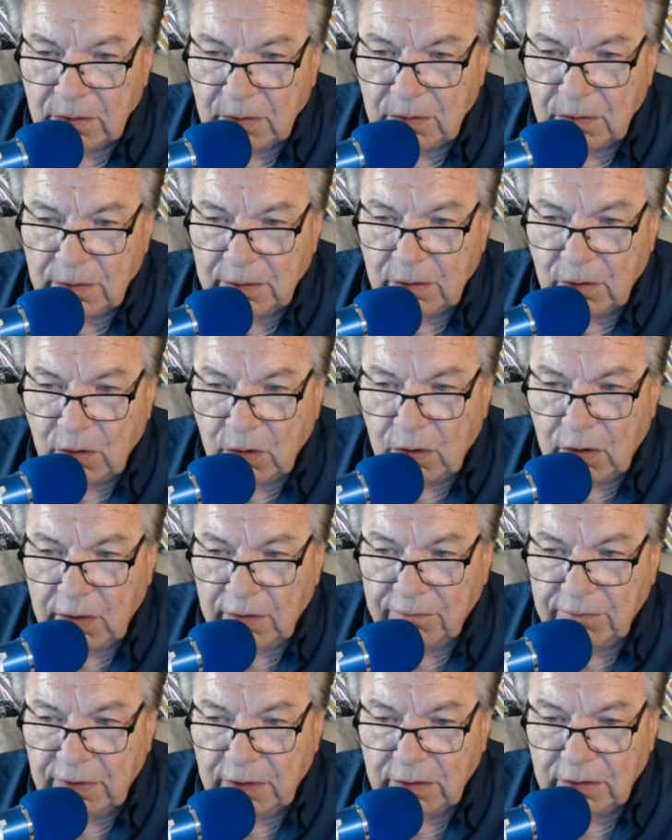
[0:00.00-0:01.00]

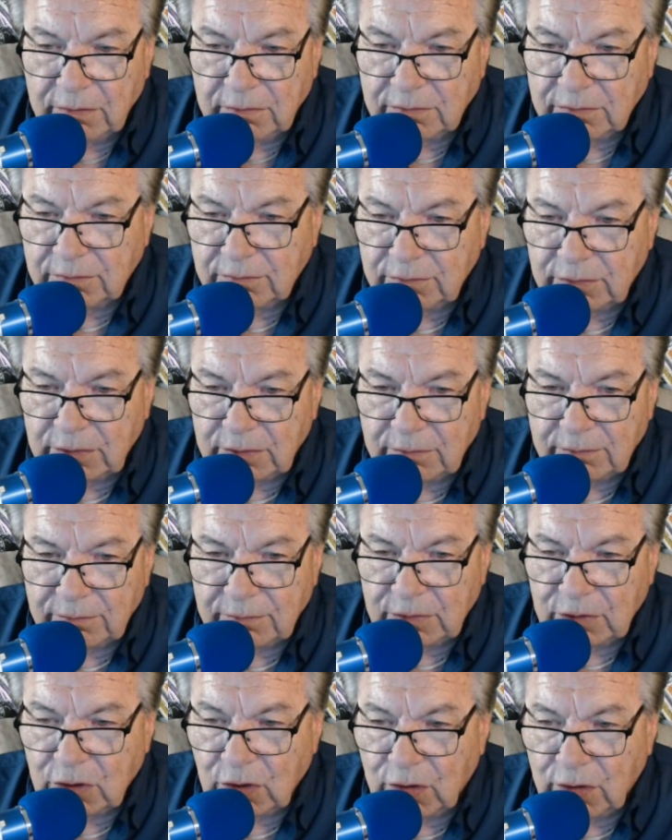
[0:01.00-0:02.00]
all of our
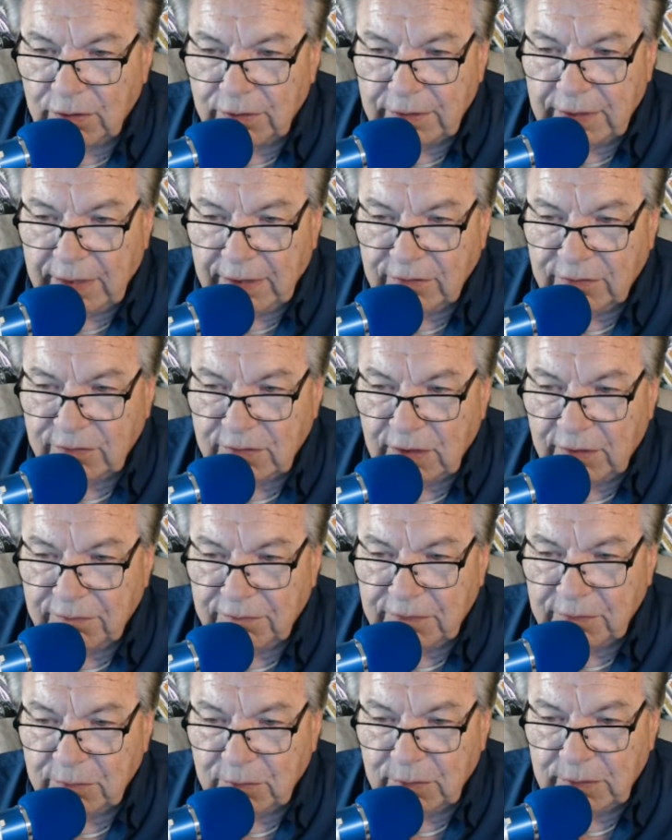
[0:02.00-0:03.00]
current day
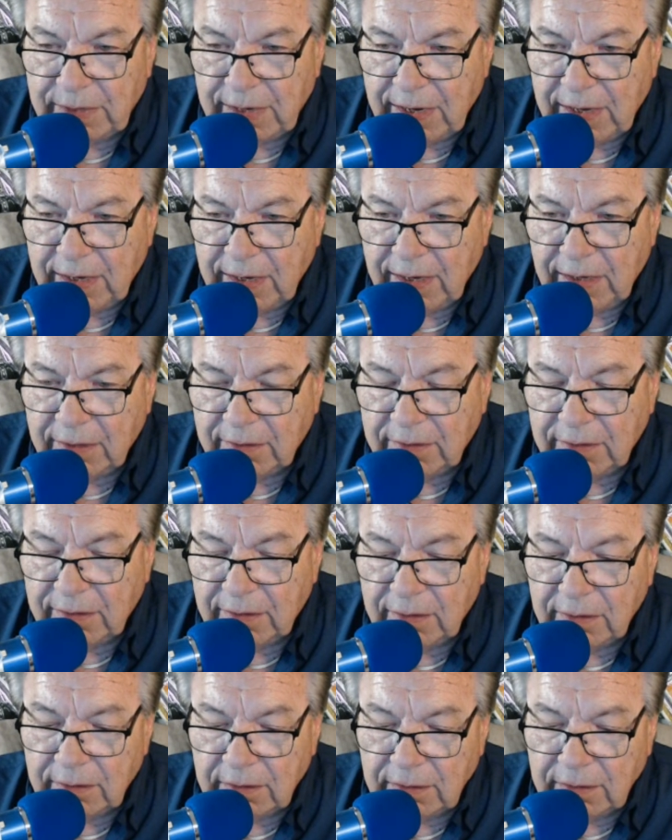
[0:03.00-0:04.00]
stuff that we had out
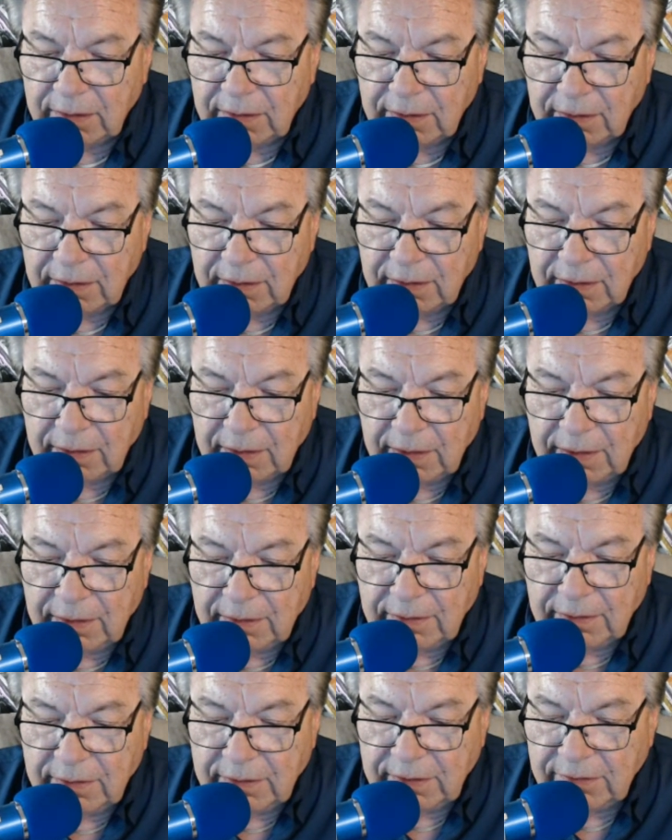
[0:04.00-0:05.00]
there.
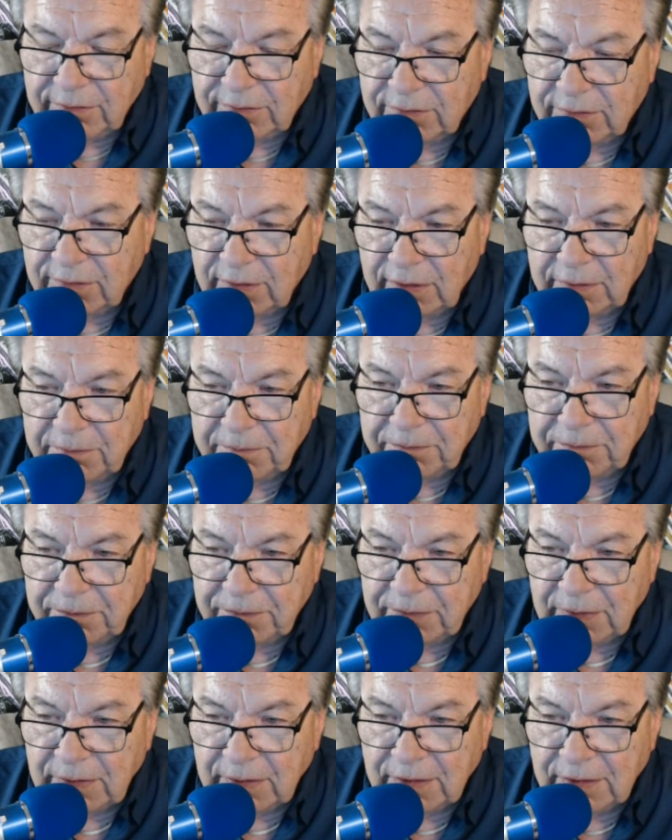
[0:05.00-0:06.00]
And he's
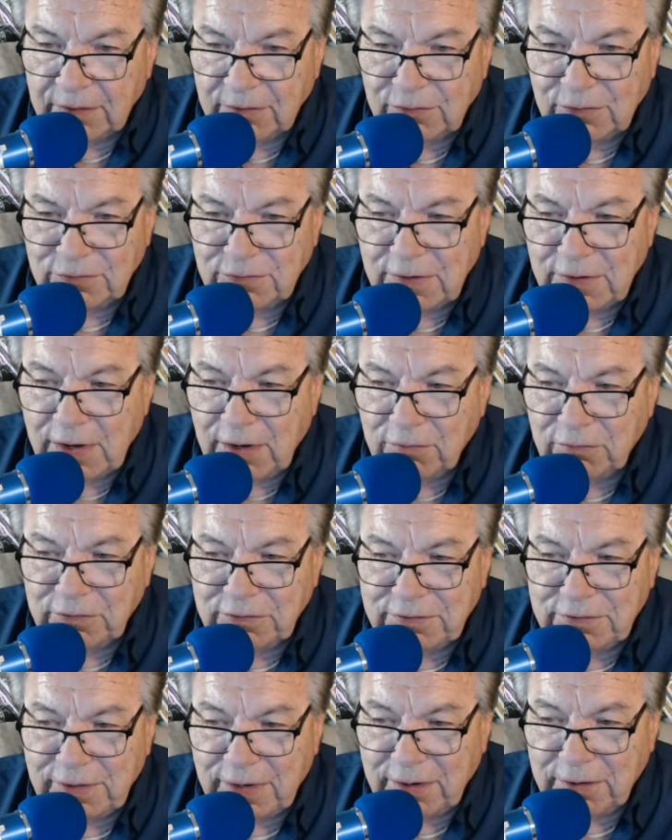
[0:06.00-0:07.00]
just now
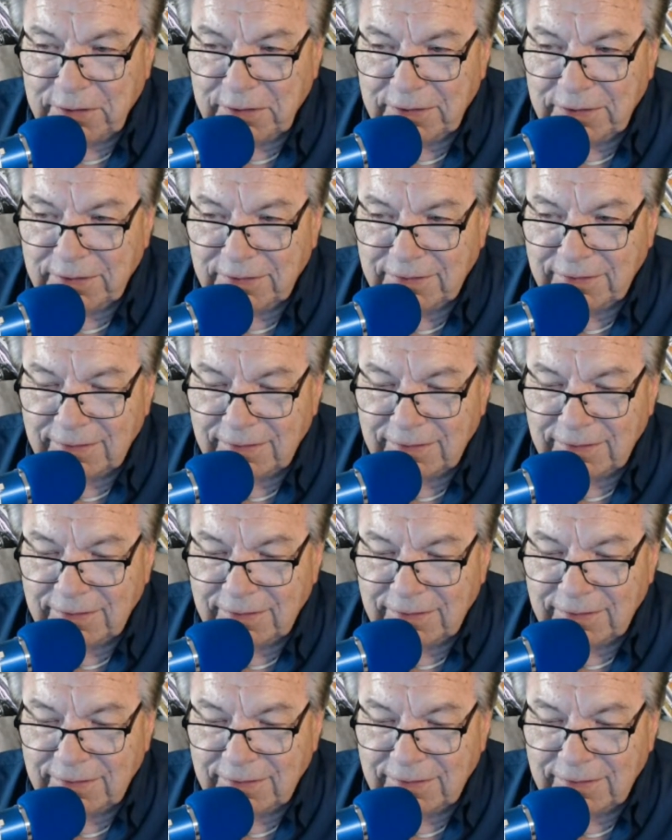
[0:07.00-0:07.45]
retiring,